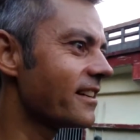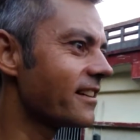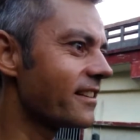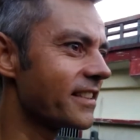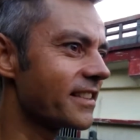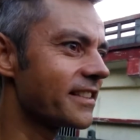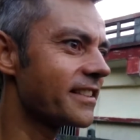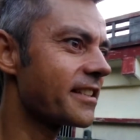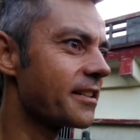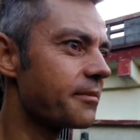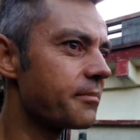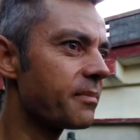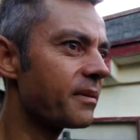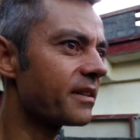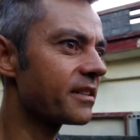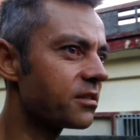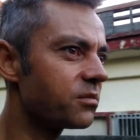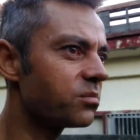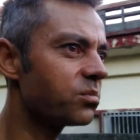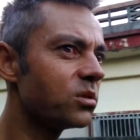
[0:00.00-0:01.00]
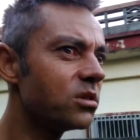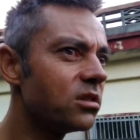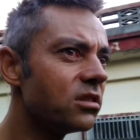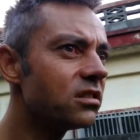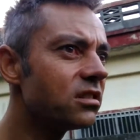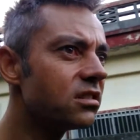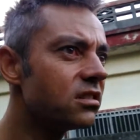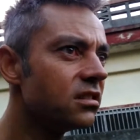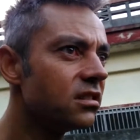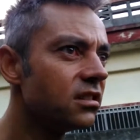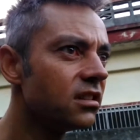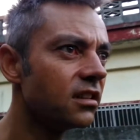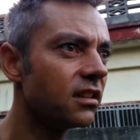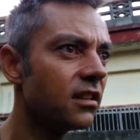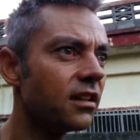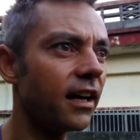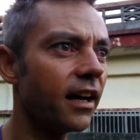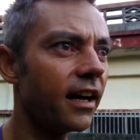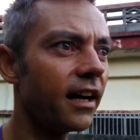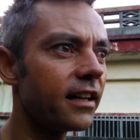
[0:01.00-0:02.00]
you know, there's just going to be bits of wood
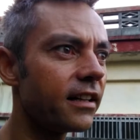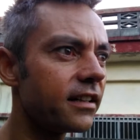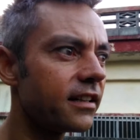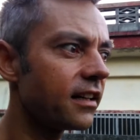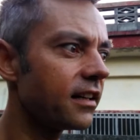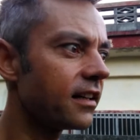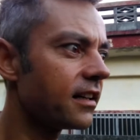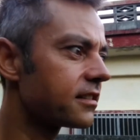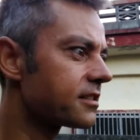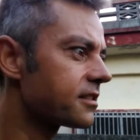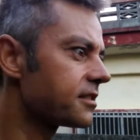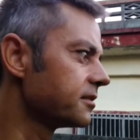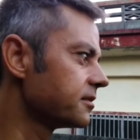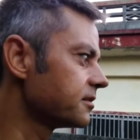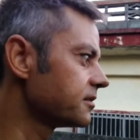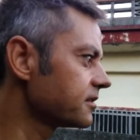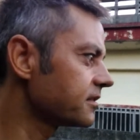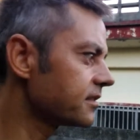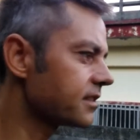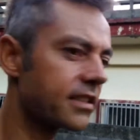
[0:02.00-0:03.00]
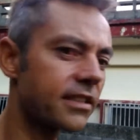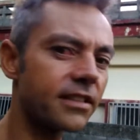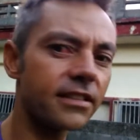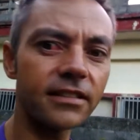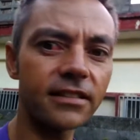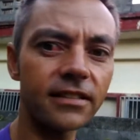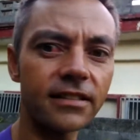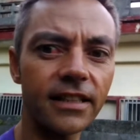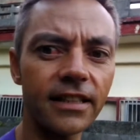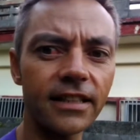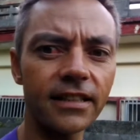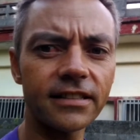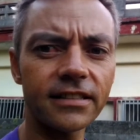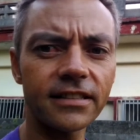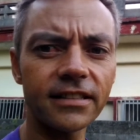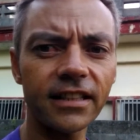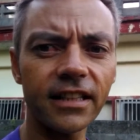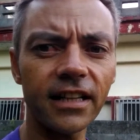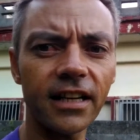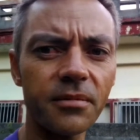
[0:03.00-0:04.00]
and tools, and
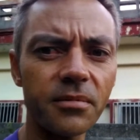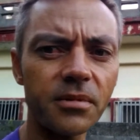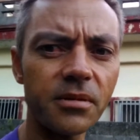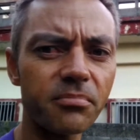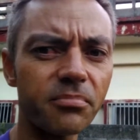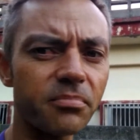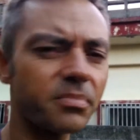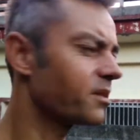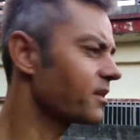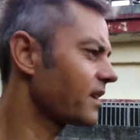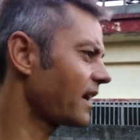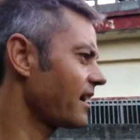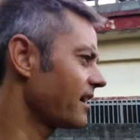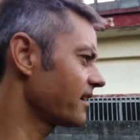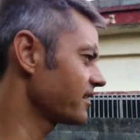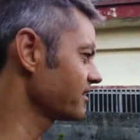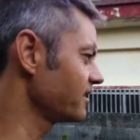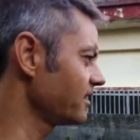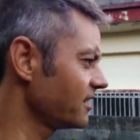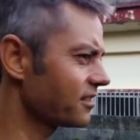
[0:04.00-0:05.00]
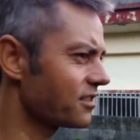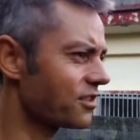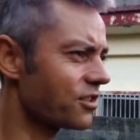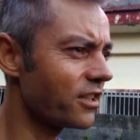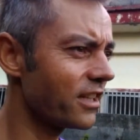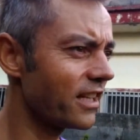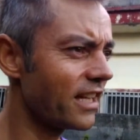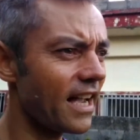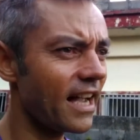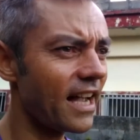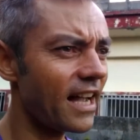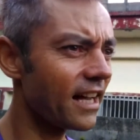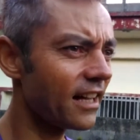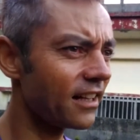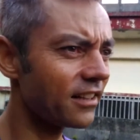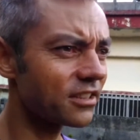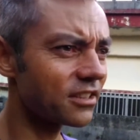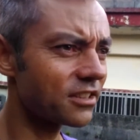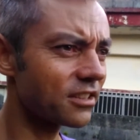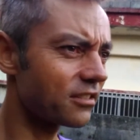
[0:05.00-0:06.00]
kids can come and build a little tree
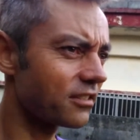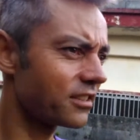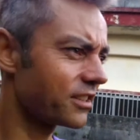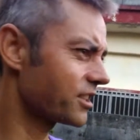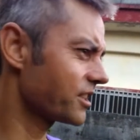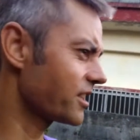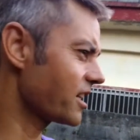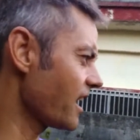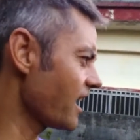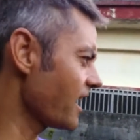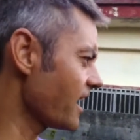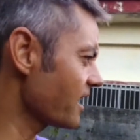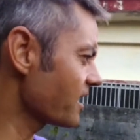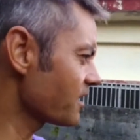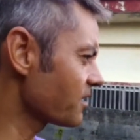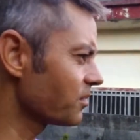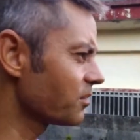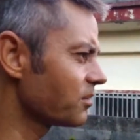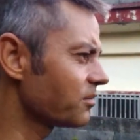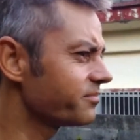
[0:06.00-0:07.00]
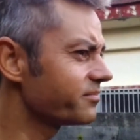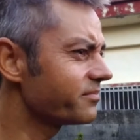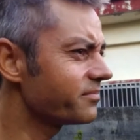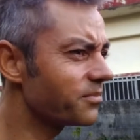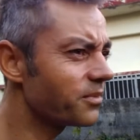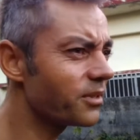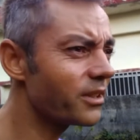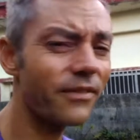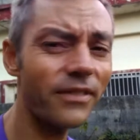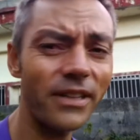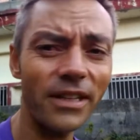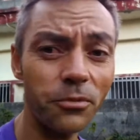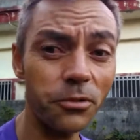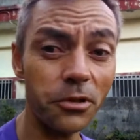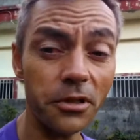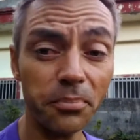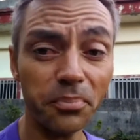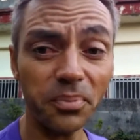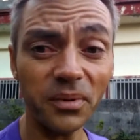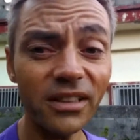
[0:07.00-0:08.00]
house or a shed or whatever they
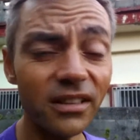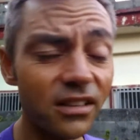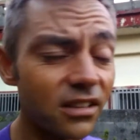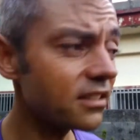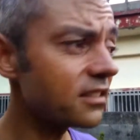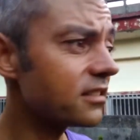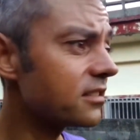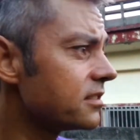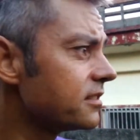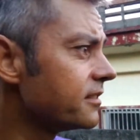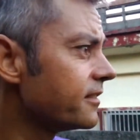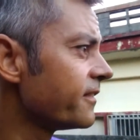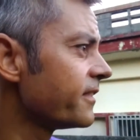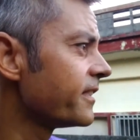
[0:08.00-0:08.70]
want to build.